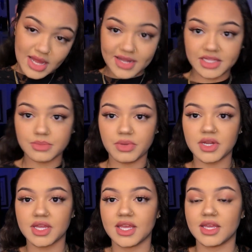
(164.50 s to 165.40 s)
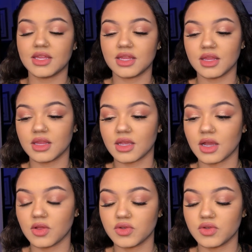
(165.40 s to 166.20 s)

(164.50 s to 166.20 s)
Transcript: I like to put it in a